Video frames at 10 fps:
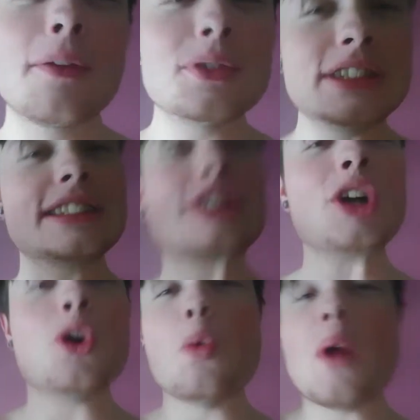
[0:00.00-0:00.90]
just
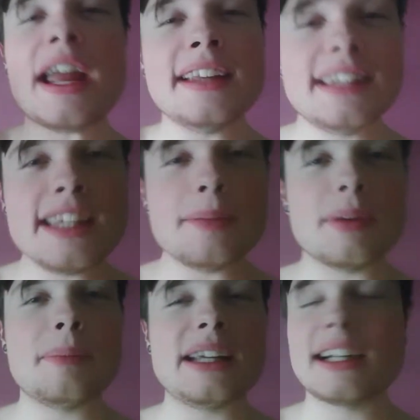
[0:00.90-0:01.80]
go way deep
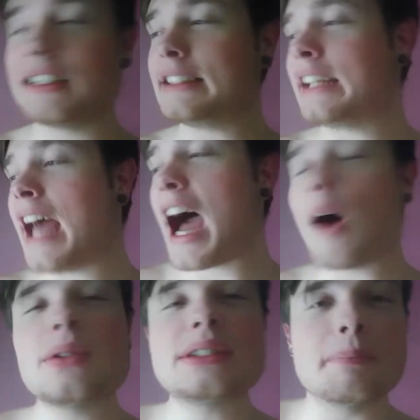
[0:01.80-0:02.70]
because I
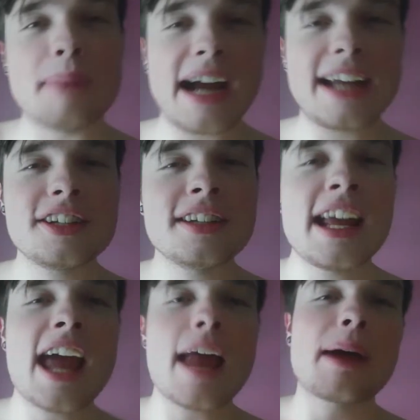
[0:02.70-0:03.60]
was a minor
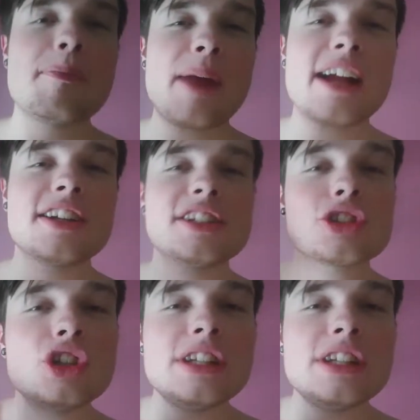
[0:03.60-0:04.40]
and my parents couldn't